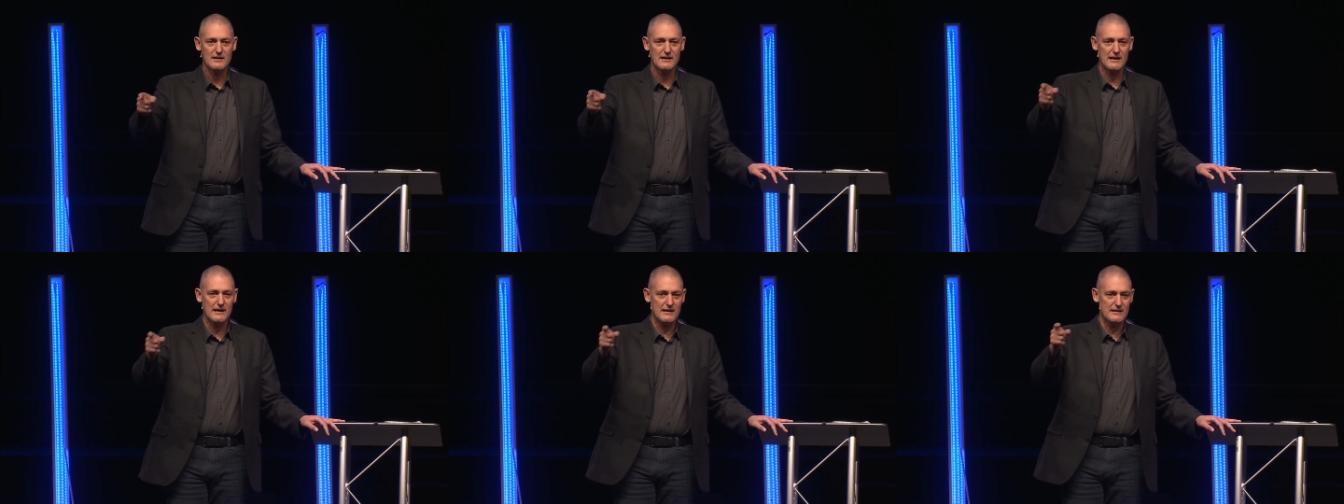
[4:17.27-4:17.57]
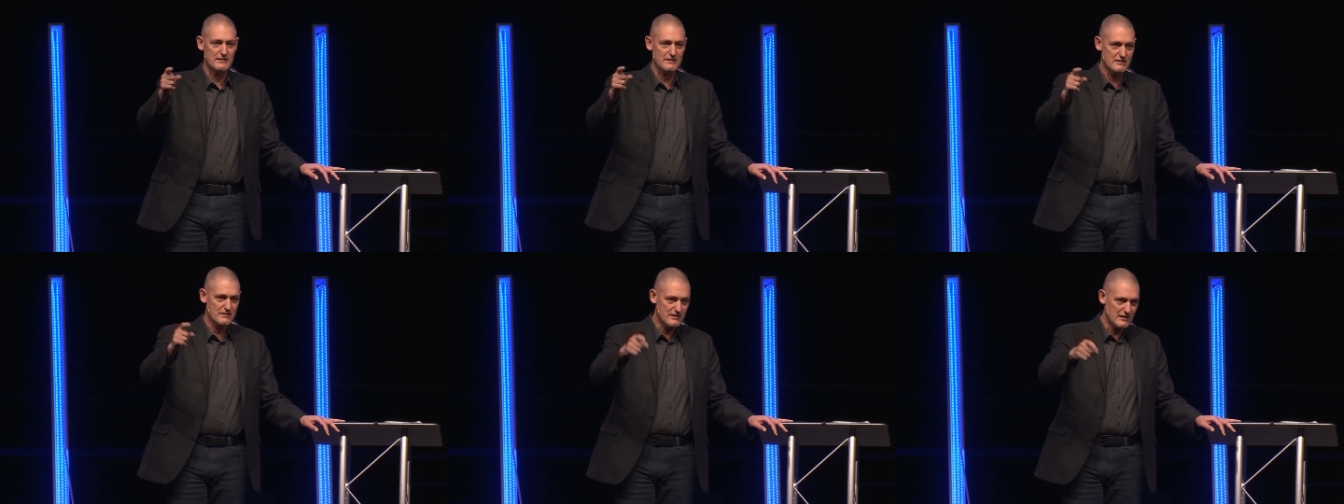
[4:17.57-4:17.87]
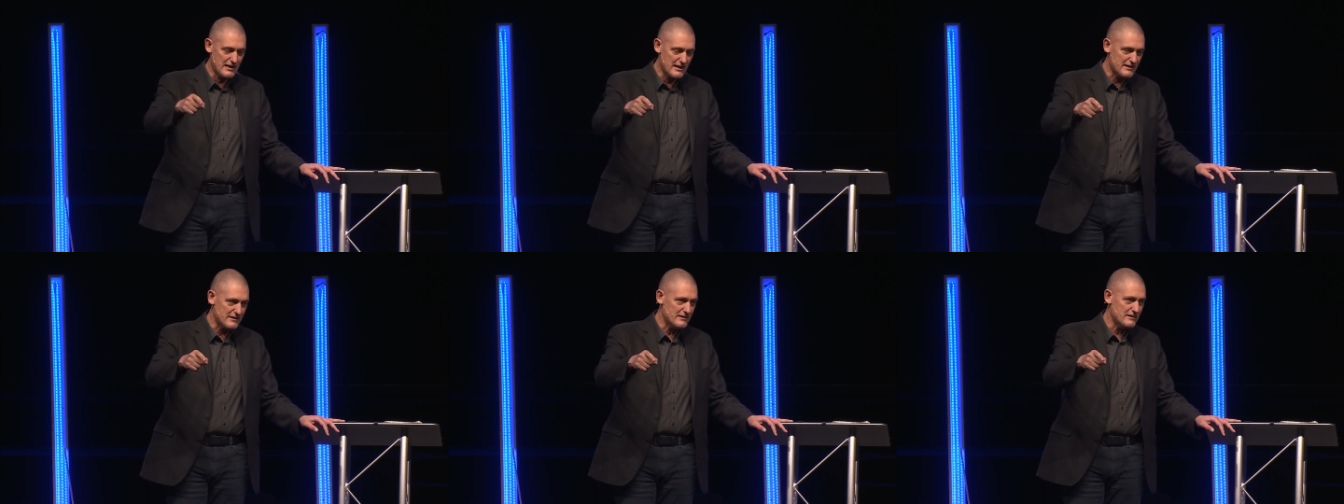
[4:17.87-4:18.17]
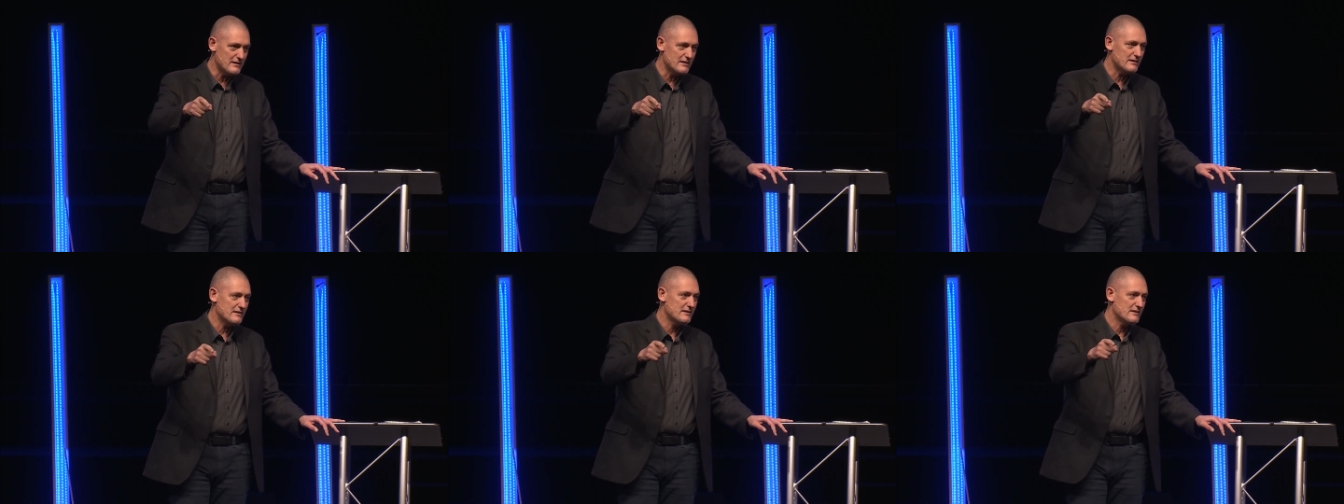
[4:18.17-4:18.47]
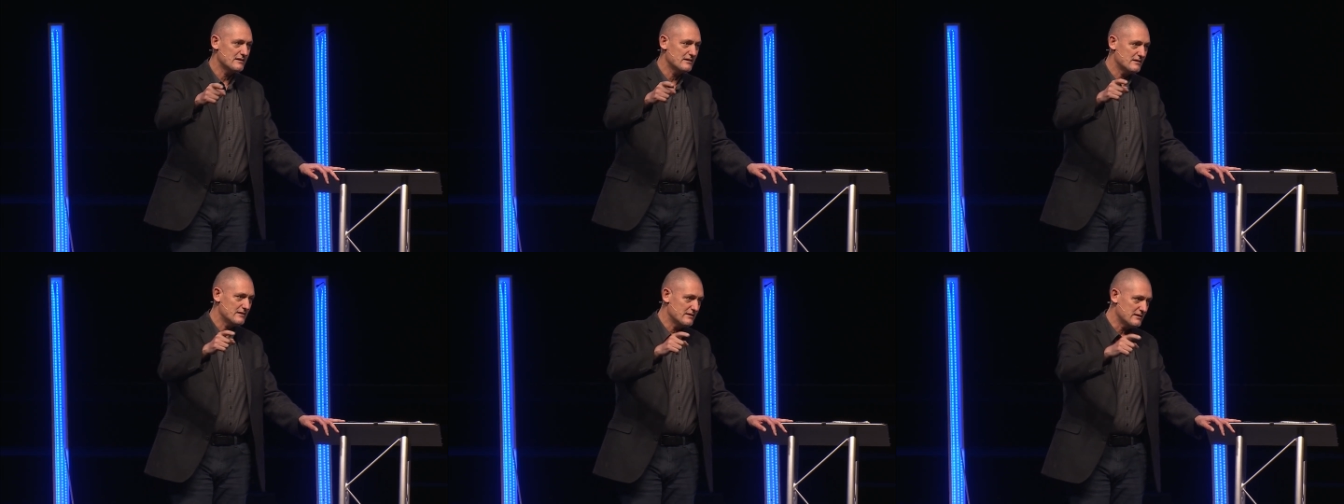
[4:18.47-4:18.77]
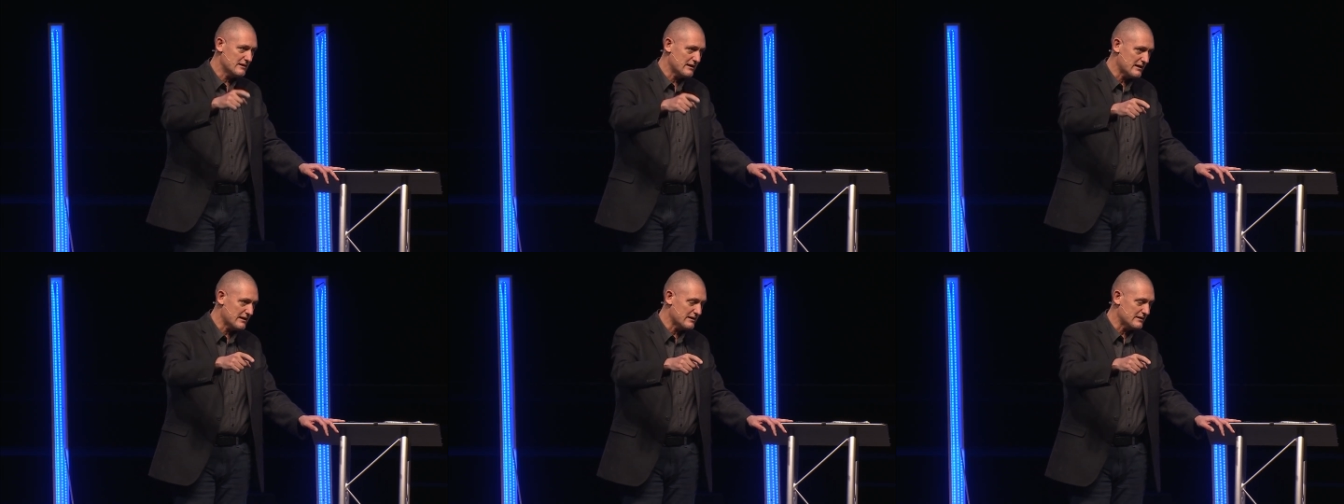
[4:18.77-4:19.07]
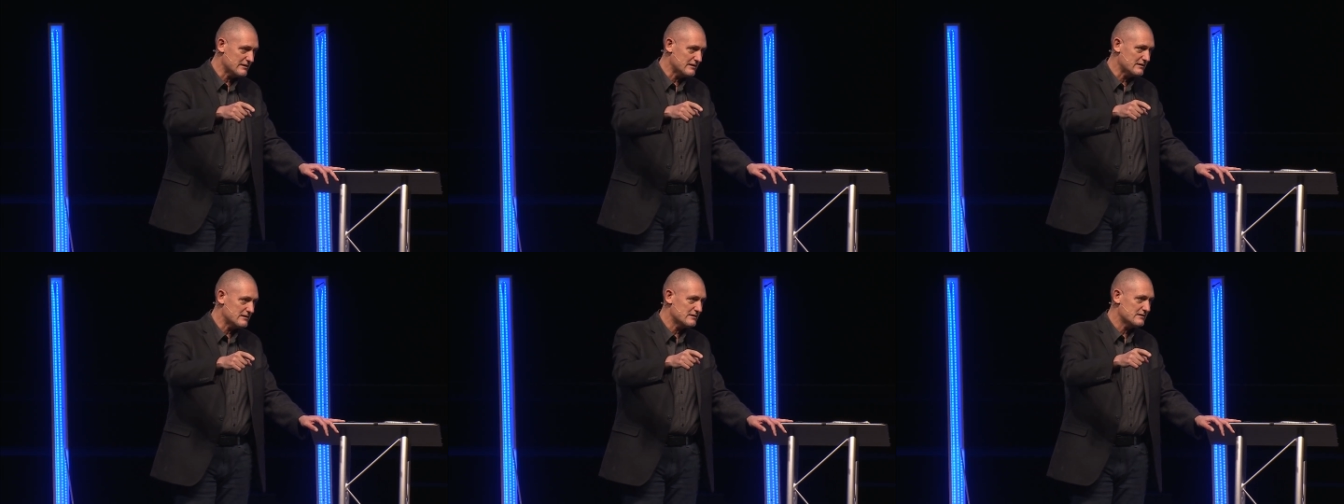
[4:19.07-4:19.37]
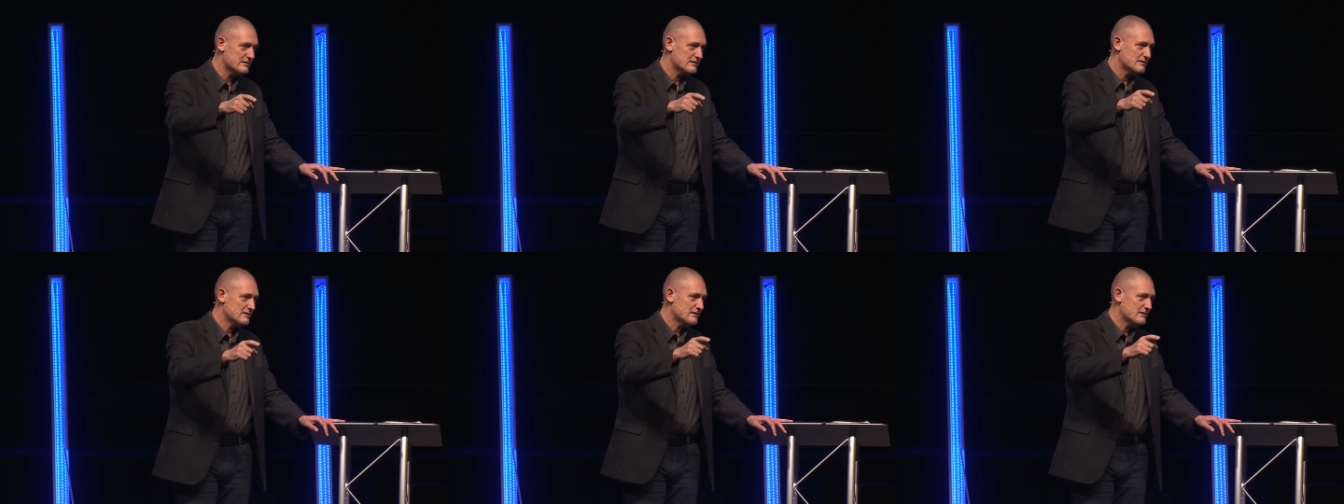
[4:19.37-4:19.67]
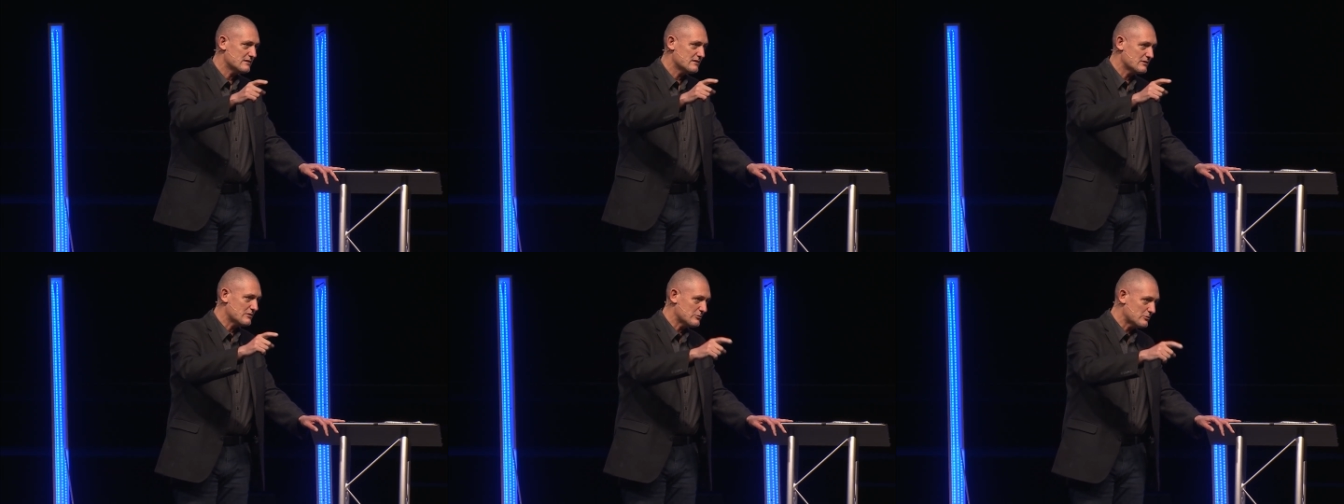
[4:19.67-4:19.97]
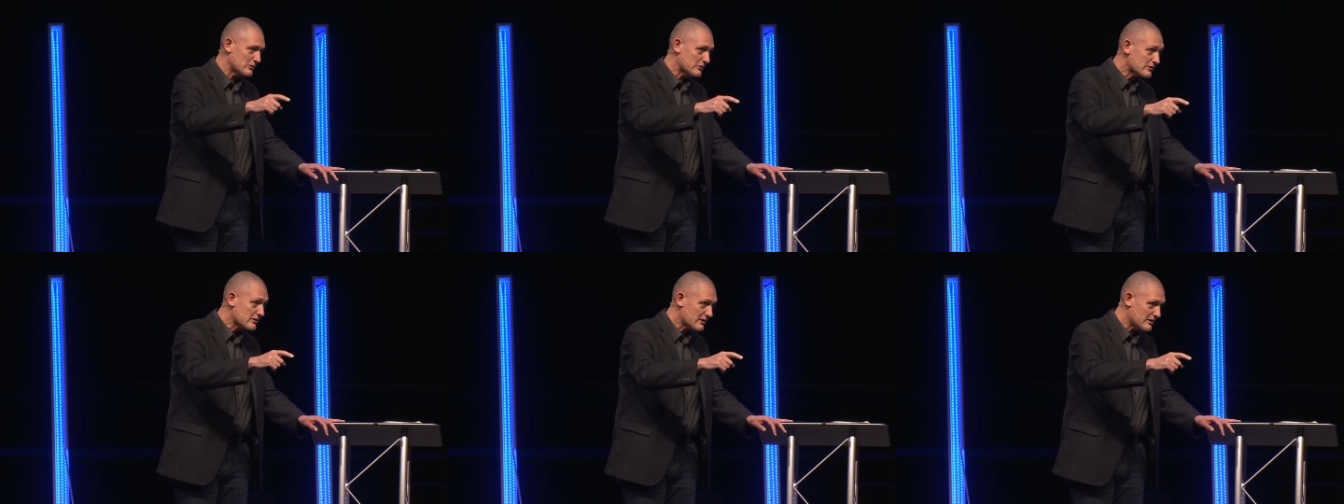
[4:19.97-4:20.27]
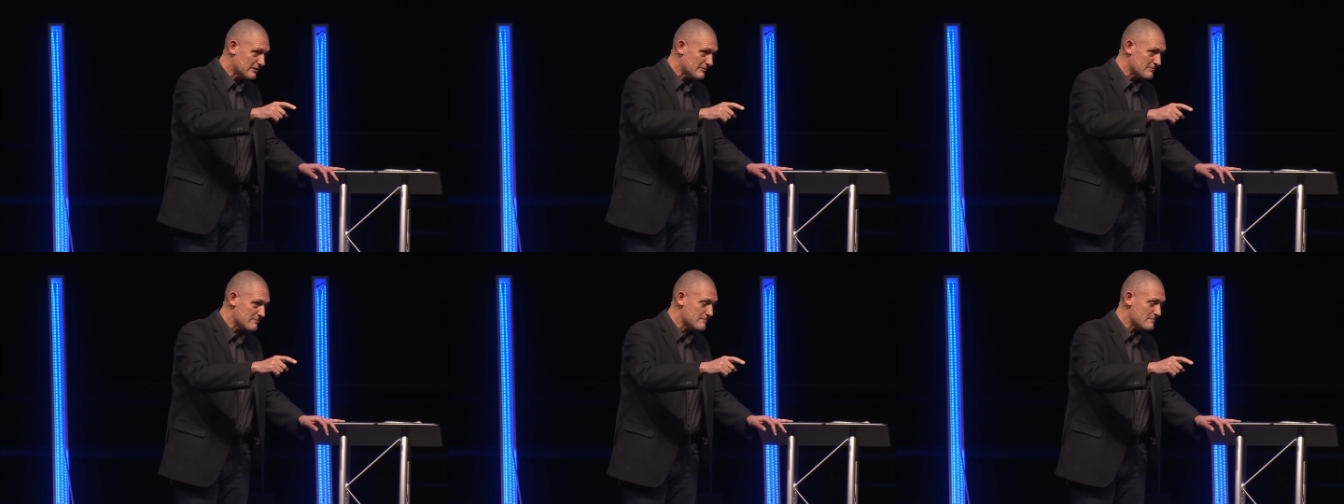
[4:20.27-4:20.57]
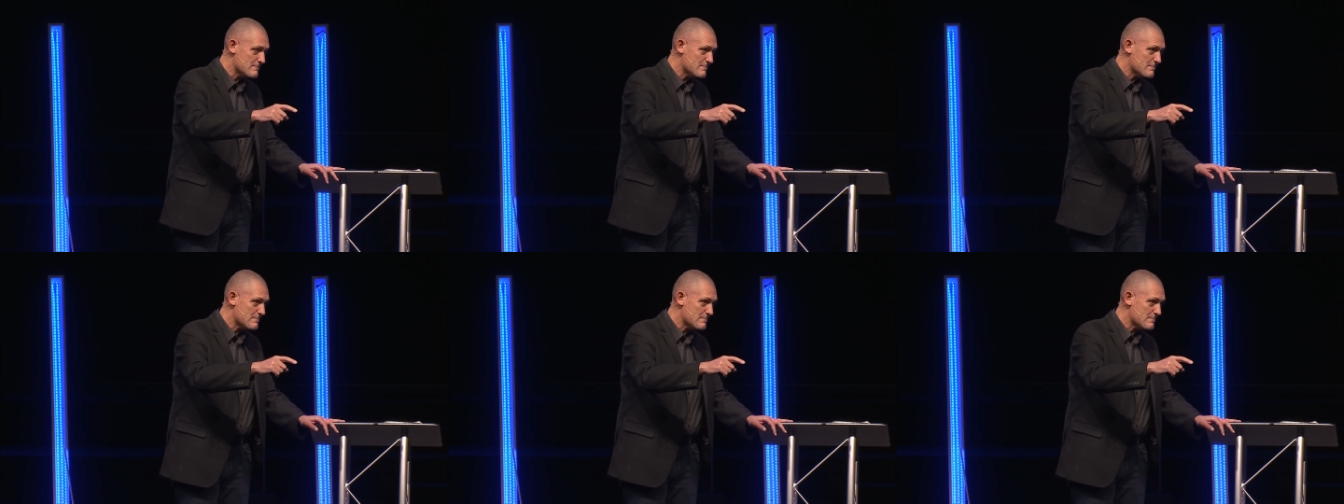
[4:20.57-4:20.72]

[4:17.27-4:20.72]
and then the end will come.